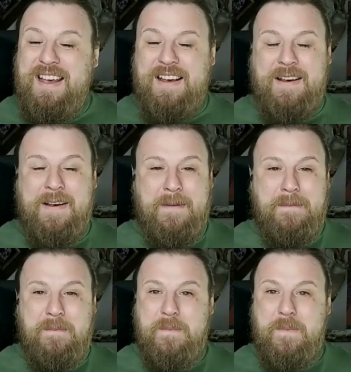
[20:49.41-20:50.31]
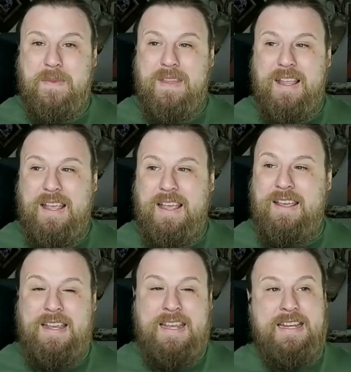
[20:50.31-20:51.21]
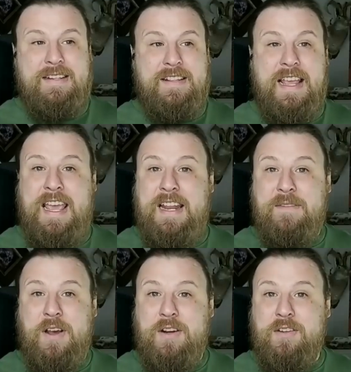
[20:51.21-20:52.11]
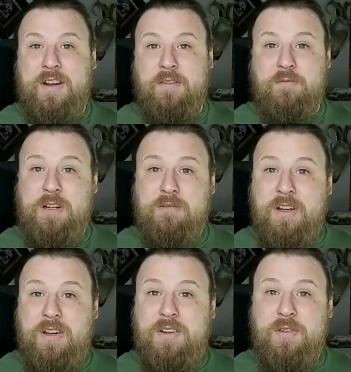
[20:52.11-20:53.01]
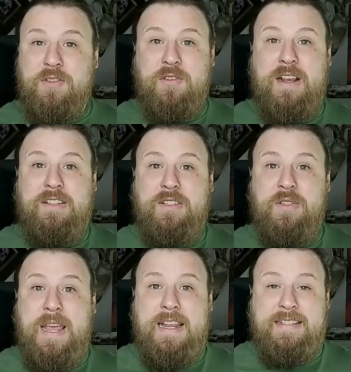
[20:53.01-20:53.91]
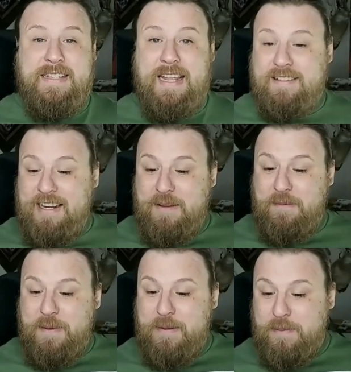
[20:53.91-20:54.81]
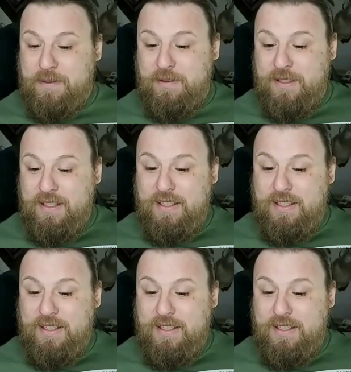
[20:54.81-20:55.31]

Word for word: um, he's the head of an underground railroad who's trying to assassinate people.